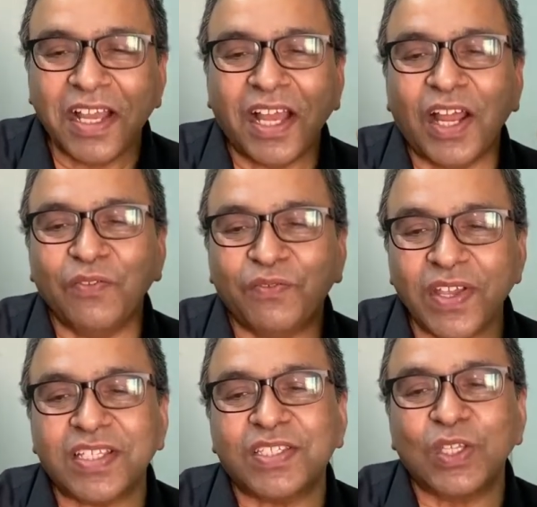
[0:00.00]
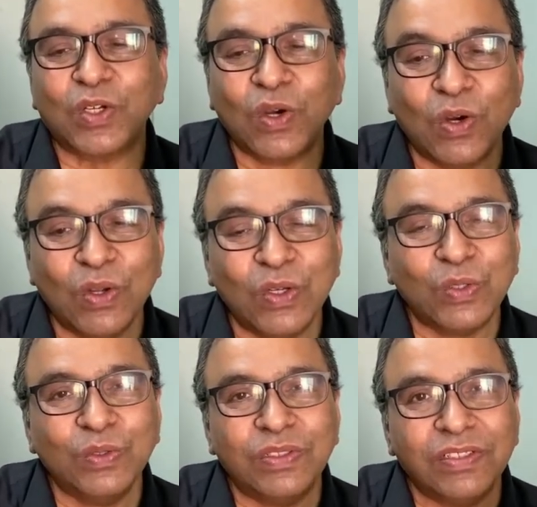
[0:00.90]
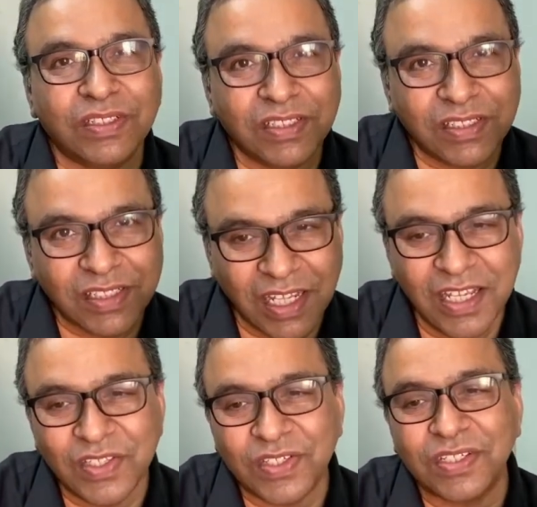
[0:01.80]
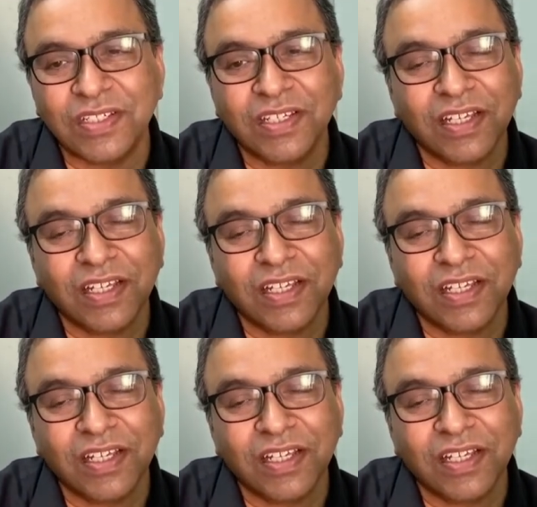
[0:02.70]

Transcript: and fixed the goal to teach